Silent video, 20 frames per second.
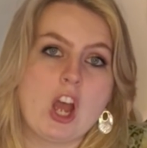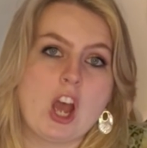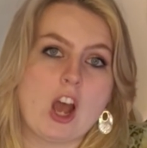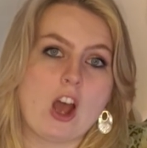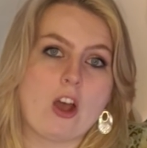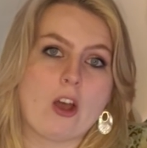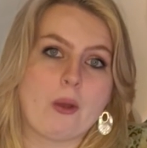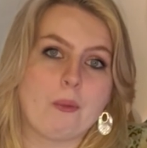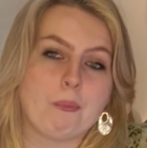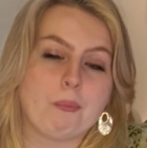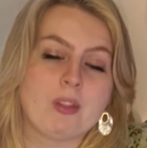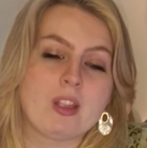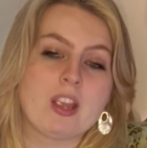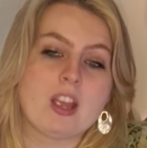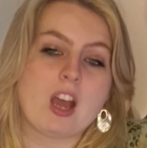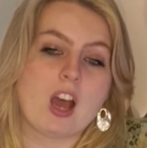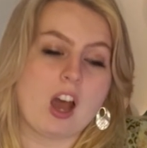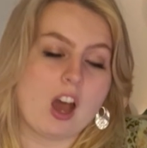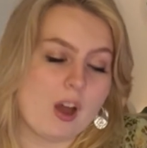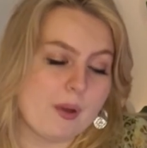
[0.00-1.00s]
I
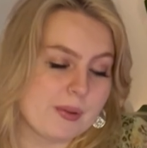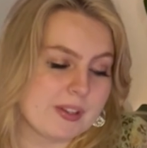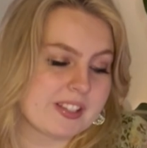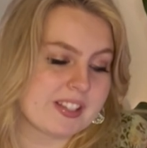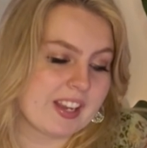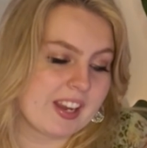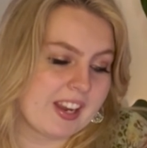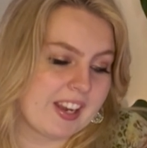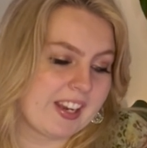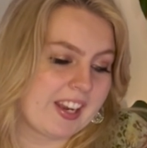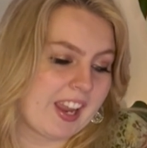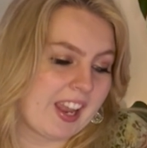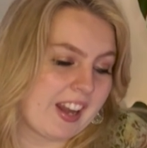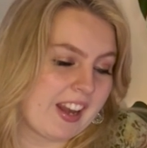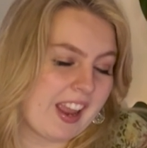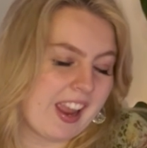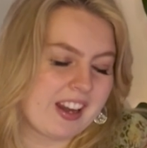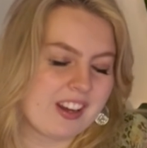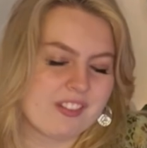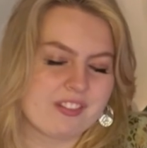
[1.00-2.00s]
would say
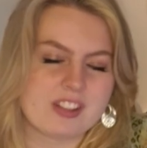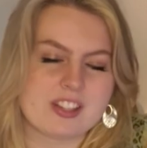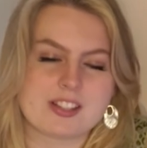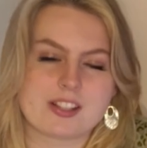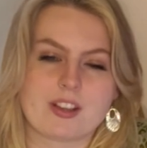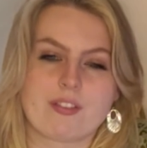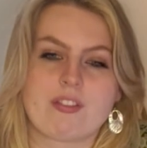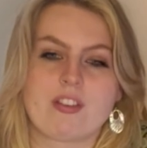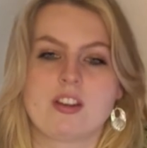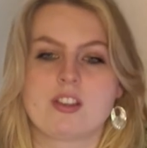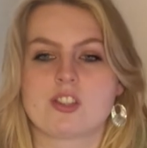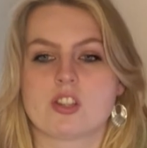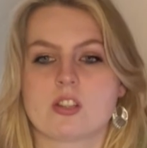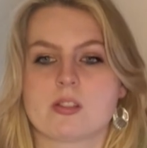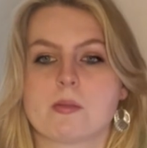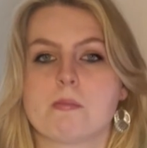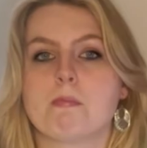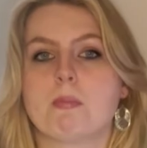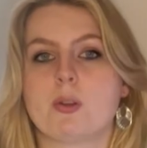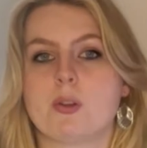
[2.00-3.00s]
again, any of these definitions
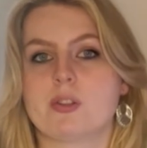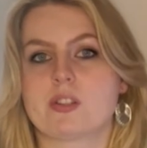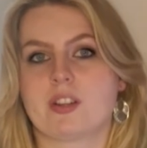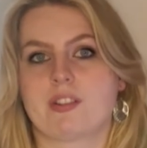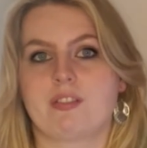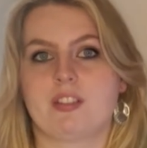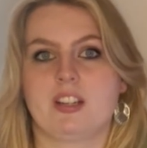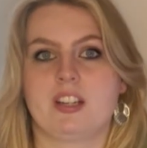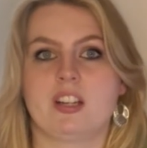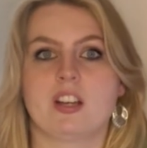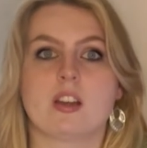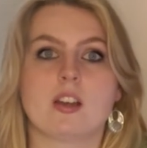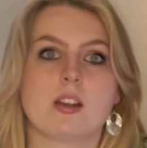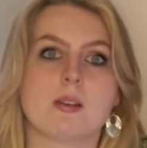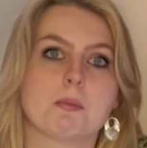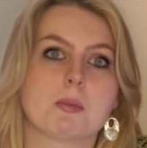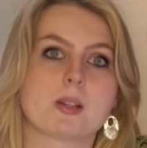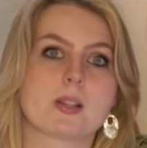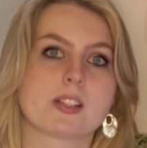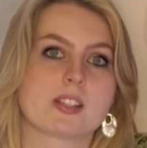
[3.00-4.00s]
in blue definitely
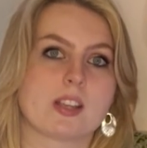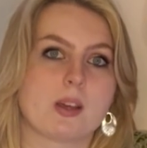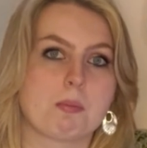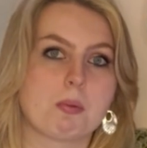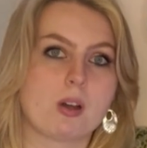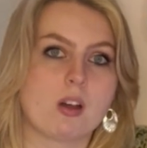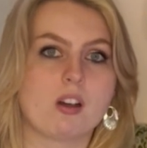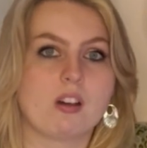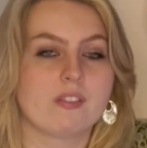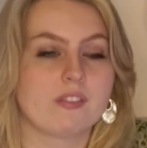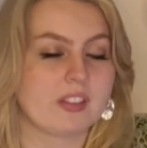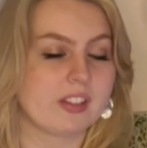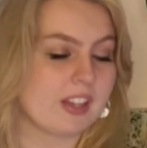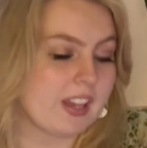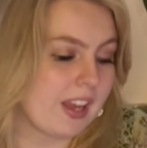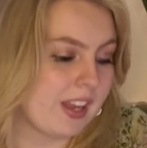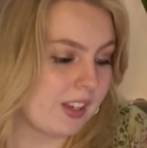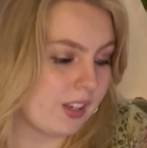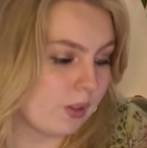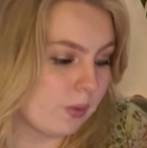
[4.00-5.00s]
learn because they're part of the
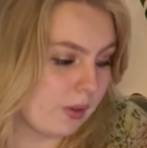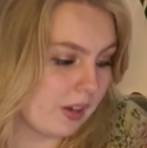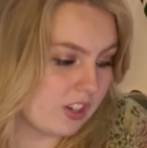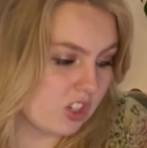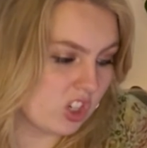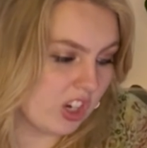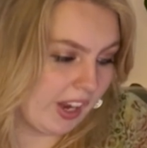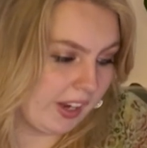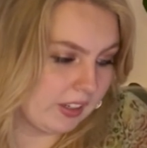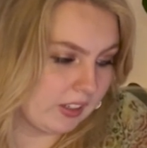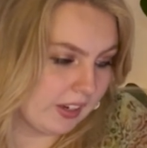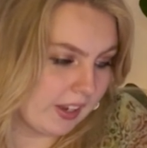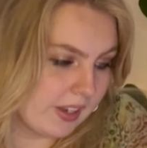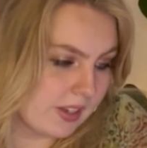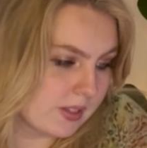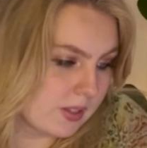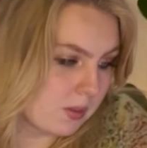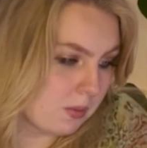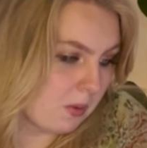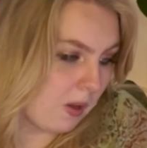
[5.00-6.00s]
AQA
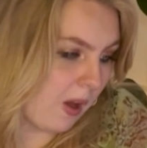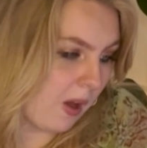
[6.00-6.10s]
checklist.